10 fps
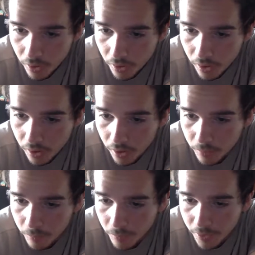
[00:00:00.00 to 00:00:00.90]

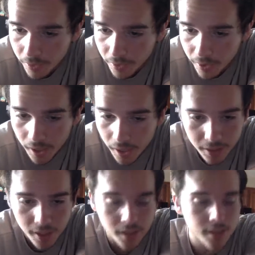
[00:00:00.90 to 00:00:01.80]
I mean,
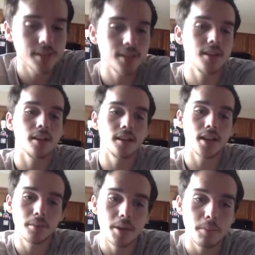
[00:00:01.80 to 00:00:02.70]
honestly, a
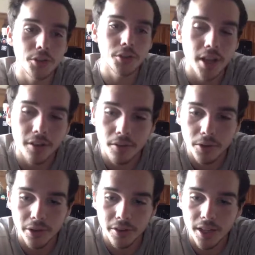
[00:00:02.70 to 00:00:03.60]
lot of people try and
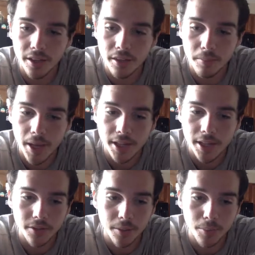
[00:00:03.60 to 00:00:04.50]
overthink the
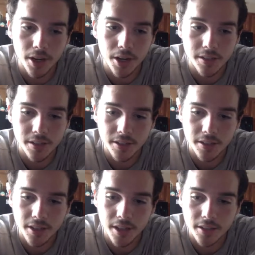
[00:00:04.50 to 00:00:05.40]
mastering process,
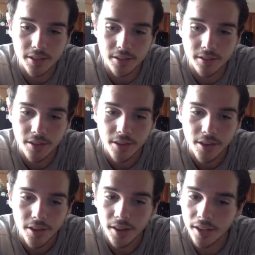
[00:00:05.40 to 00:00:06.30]
and that's
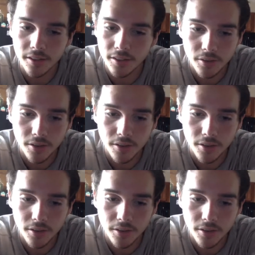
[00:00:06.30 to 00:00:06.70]
like you